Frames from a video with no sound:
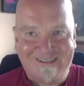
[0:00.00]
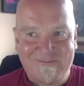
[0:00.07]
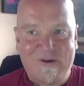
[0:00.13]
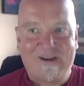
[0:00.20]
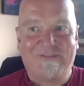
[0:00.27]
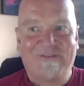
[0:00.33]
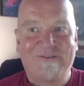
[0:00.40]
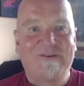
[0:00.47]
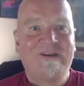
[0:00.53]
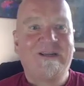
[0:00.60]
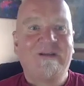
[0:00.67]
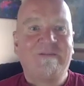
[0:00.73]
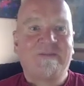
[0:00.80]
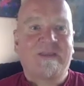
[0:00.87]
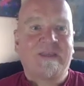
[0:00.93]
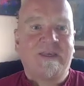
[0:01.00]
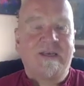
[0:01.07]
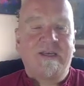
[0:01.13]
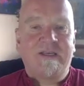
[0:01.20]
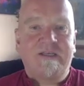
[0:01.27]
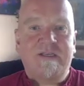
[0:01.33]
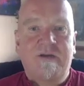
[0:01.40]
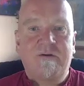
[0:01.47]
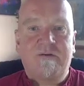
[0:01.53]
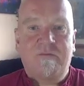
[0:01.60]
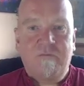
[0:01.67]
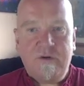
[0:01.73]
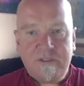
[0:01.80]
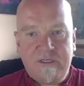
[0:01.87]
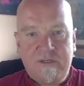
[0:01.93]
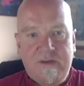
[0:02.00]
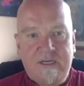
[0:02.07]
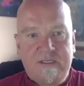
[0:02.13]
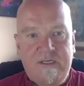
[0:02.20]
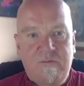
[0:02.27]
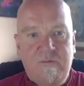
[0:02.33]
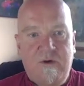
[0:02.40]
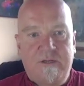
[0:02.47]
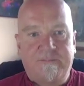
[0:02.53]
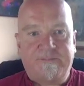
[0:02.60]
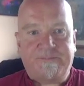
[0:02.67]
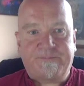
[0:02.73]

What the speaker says: Wonderful. So what do you actually want?